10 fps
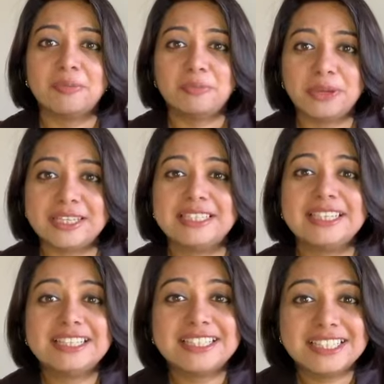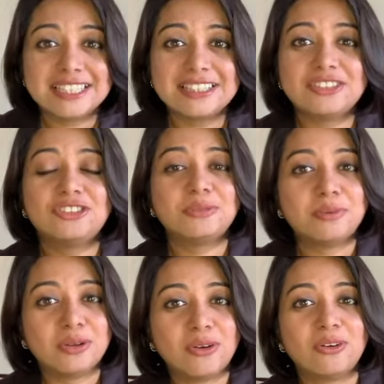basing a citizenship
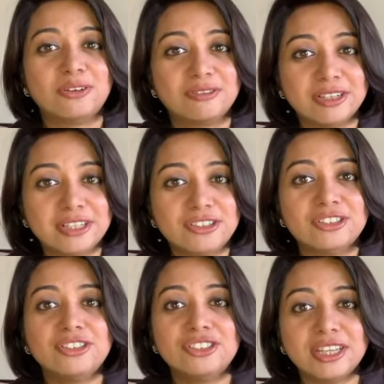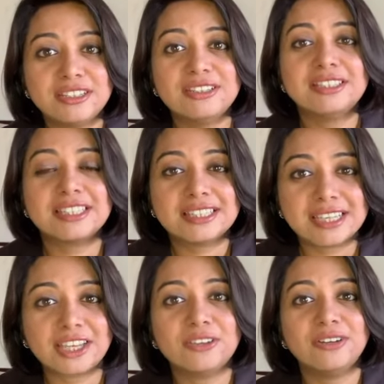law on religion changes the
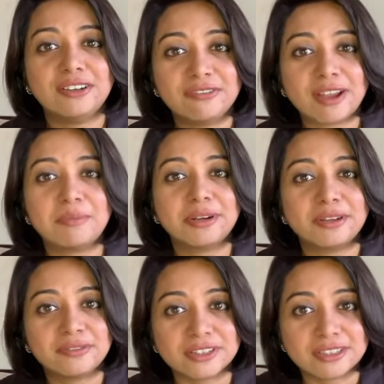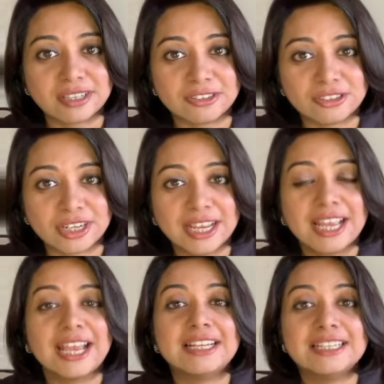secular fabric of this country
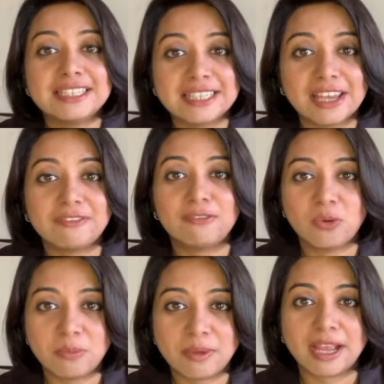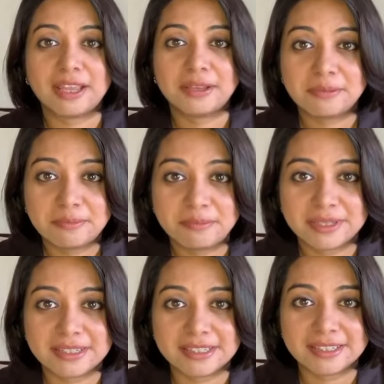and is therefore my
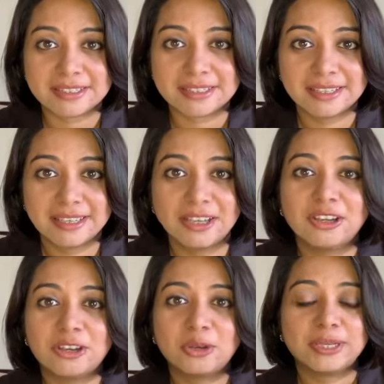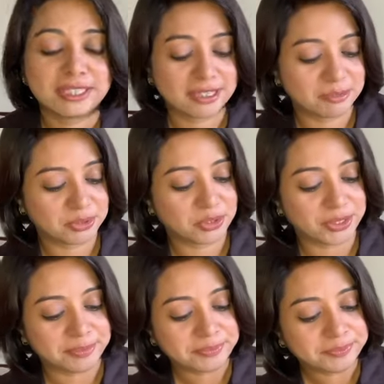business. Question number 3.